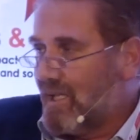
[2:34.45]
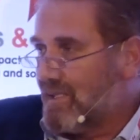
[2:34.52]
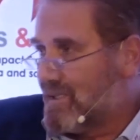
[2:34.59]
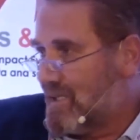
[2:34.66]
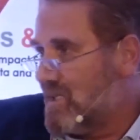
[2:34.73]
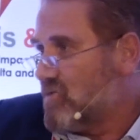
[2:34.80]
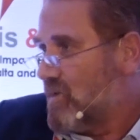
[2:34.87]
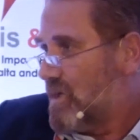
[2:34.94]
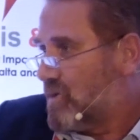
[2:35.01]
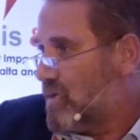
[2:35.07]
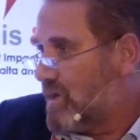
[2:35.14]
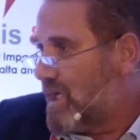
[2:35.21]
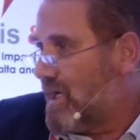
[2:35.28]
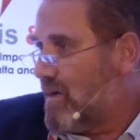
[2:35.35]
And since we're
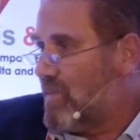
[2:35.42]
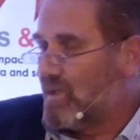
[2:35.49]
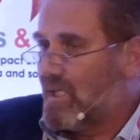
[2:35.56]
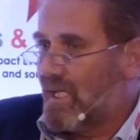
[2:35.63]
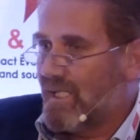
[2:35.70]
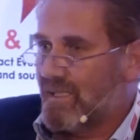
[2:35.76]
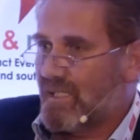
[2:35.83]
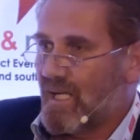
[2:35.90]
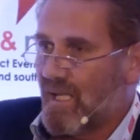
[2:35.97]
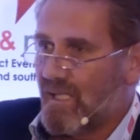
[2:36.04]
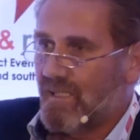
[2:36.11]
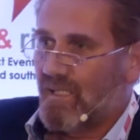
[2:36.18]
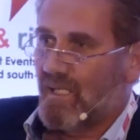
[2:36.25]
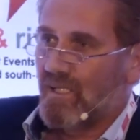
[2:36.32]
talking about
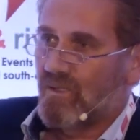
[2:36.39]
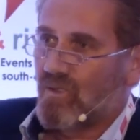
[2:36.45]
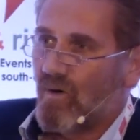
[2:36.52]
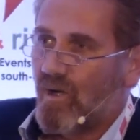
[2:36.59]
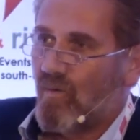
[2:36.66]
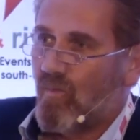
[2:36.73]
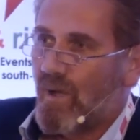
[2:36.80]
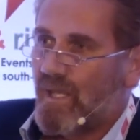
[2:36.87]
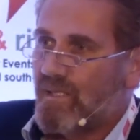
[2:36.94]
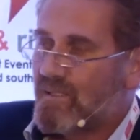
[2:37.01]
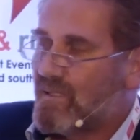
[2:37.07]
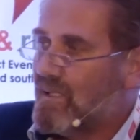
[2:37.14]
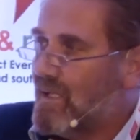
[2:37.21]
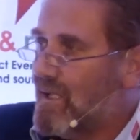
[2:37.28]
electrical and electronic
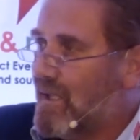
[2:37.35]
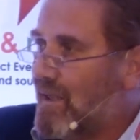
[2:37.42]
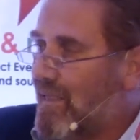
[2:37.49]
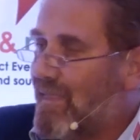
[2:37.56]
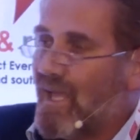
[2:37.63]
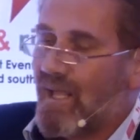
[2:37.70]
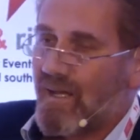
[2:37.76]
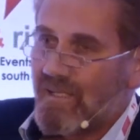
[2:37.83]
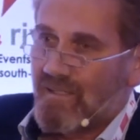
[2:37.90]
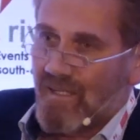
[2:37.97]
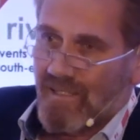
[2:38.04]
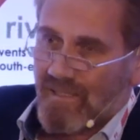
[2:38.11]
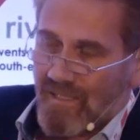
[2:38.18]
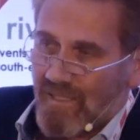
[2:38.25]
waste, there
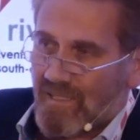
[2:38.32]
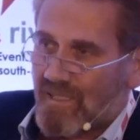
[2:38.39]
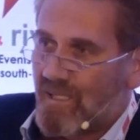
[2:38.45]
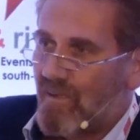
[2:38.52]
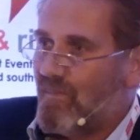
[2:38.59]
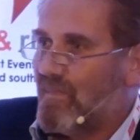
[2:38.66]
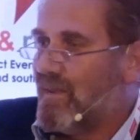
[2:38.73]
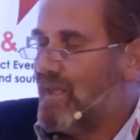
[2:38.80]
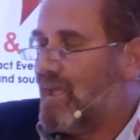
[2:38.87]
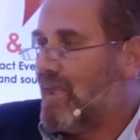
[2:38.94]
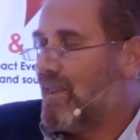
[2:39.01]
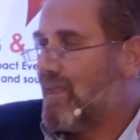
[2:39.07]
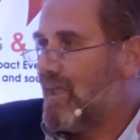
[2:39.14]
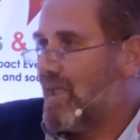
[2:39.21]
is the system,
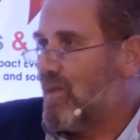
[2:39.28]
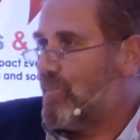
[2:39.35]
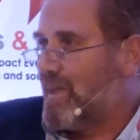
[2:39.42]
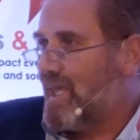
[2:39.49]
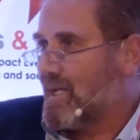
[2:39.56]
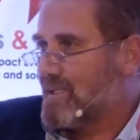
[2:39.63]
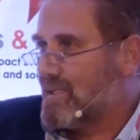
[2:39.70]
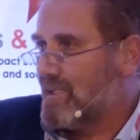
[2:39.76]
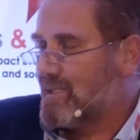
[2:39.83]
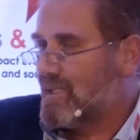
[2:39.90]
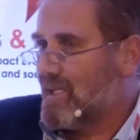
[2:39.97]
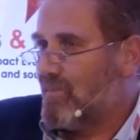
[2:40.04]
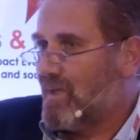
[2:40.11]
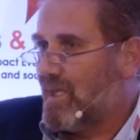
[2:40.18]
the EPR
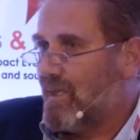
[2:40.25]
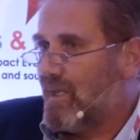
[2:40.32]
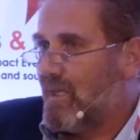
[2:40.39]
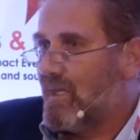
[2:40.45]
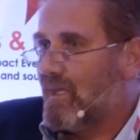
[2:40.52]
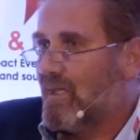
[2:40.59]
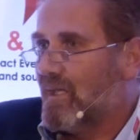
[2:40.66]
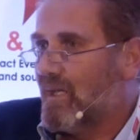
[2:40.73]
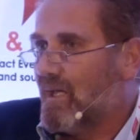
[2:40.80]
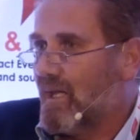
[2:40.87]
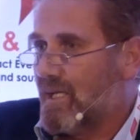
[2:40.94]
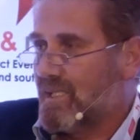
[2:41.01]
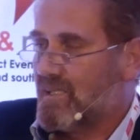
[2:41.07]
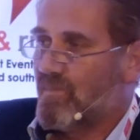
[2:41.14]
system in the
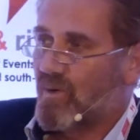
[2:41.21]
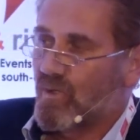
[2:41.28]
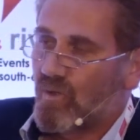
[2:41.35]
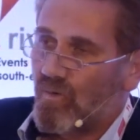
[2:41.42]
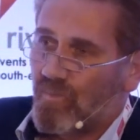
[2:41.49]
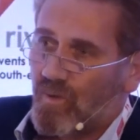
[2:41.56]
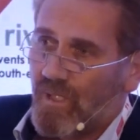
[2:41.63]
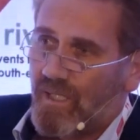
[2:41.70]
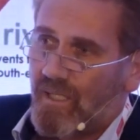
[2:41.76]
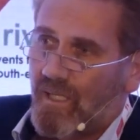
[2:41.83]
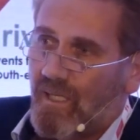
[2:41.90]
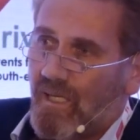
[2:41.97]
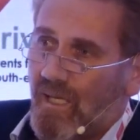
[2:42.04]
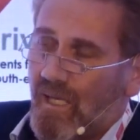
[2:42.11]
Greek Cypriot
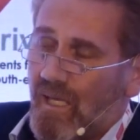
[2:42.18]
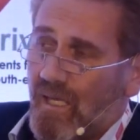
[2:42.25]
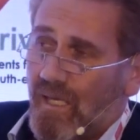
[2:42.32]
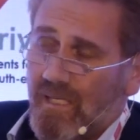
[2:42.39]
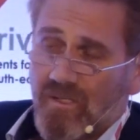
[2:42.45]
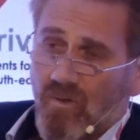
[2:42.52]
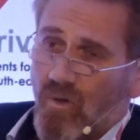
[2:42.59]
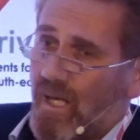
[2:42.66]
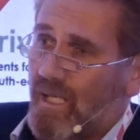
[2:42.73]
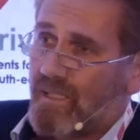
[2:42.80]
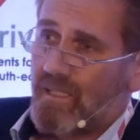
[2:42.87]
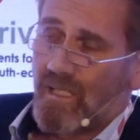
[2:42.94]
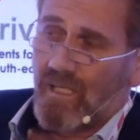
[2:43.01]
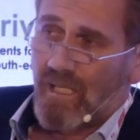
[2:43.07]
community is
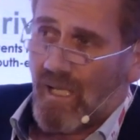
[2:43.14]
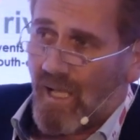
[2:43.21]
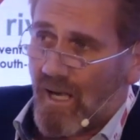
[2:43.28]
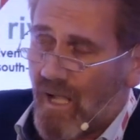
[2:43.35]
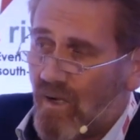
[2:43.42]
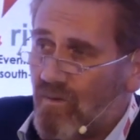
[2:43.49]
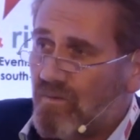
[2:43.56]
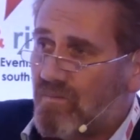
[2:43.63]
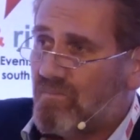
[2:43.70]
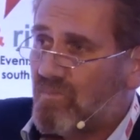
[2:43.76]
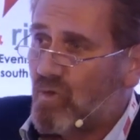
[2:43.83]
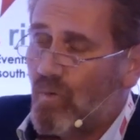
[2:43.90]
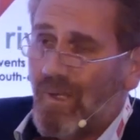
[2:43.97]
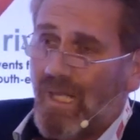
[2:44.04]
collecting around
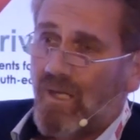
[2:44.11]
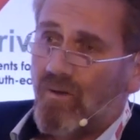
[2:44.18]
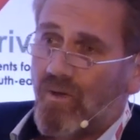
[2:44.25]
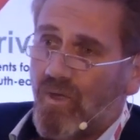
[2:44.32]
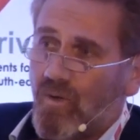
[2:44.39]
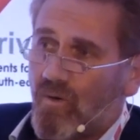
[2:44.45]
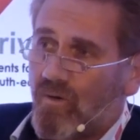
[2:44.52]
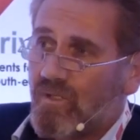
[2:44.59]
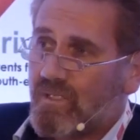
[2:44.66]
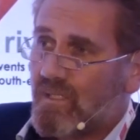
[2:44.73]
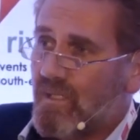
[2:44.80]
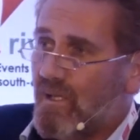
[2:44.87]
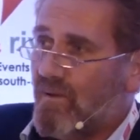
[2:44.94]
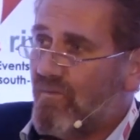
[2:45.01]
2 million
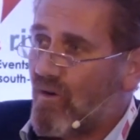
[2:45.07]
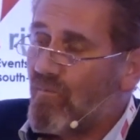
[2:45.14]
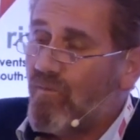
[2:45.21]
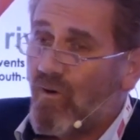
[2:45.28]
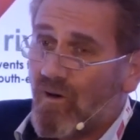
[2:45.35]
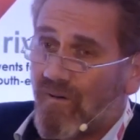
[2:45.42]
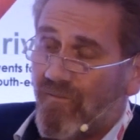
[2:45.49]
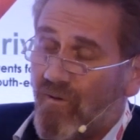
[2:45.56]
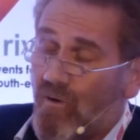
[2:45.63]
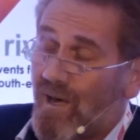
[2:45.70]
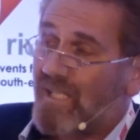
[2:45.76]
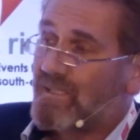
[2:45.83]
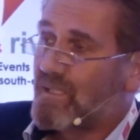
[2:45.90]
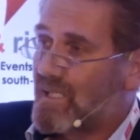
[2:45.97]
euros from
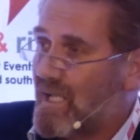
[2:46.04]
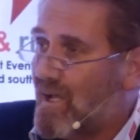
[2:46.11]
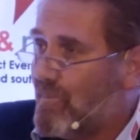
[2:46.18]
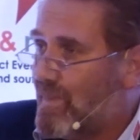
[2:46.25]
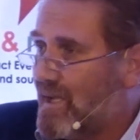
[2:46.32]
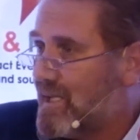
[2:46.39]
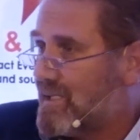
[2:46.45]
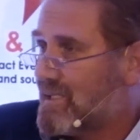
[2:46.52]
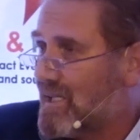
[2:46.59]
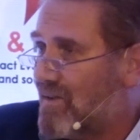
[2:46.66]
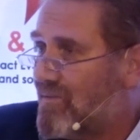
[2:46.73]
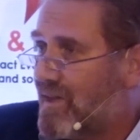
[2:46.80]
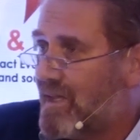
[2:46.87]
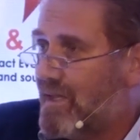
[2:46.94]
400 companies
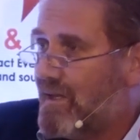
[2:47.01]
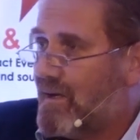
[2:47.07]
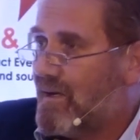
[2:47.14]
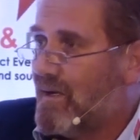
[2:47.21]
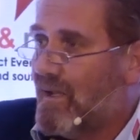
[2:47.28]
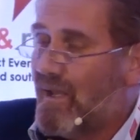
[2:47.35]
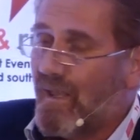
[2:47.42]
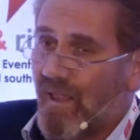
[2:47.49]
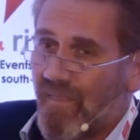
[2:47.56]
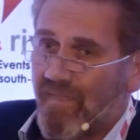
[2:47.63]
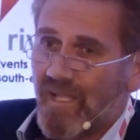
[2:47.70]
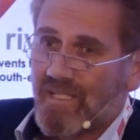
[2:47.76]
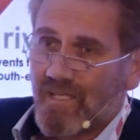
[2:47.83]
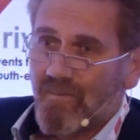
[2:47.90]
every year.
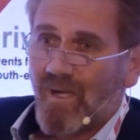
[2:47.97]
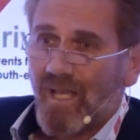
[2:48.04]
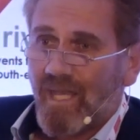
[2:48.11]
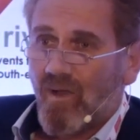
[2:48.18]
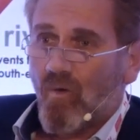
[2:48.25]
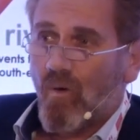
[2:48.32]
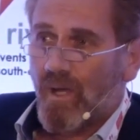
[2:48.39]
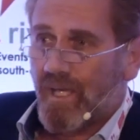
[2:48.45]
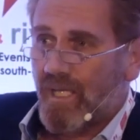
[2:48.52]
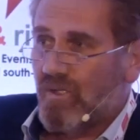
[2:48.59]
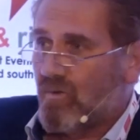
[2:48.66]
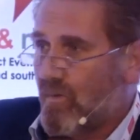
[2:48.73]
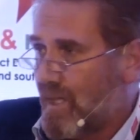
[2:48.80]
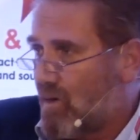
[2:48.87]
And that's the money going
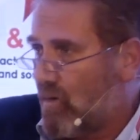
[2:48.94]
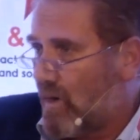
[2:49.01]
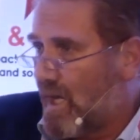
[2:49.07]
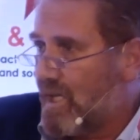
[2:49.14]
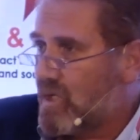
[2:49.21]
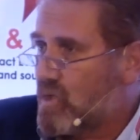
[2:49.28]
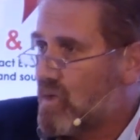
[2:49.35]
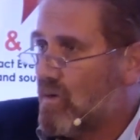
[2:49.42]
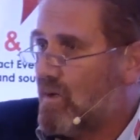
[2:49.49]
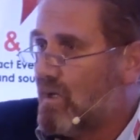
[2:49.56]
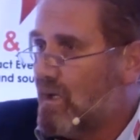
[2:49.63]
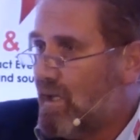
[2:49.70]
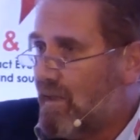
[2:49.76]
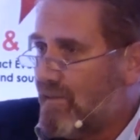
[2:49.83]
into the
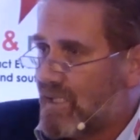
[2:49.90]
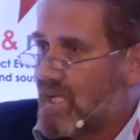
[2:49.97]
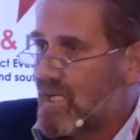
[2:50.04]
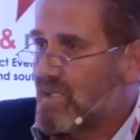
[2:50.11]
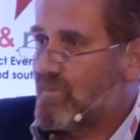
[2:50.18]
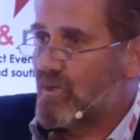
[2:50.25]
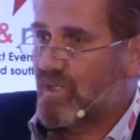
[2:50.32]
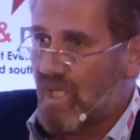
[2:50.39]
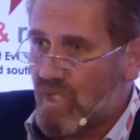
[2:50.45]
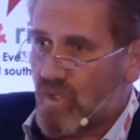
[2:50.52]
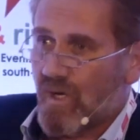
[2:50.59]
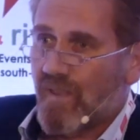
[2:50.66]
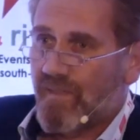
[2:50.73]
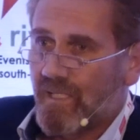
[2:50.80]
collection, the
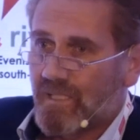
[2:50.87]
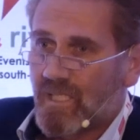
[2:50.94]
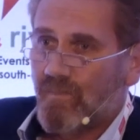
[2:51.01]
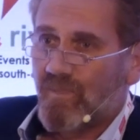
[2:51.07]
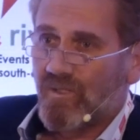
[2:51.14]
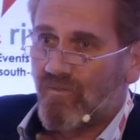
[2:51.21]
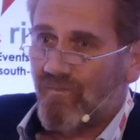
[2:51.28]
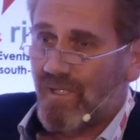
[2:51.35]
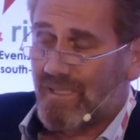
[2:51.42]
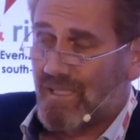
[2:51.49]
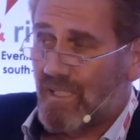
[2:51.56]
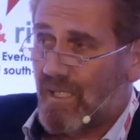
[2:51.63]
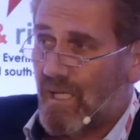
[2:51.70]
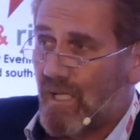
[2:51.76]
transportation, and the treatment of
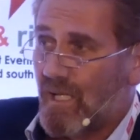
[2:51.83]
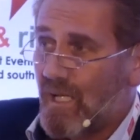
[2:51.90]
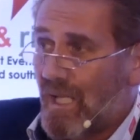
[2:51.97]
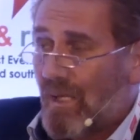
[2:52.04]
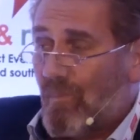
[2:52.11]
material.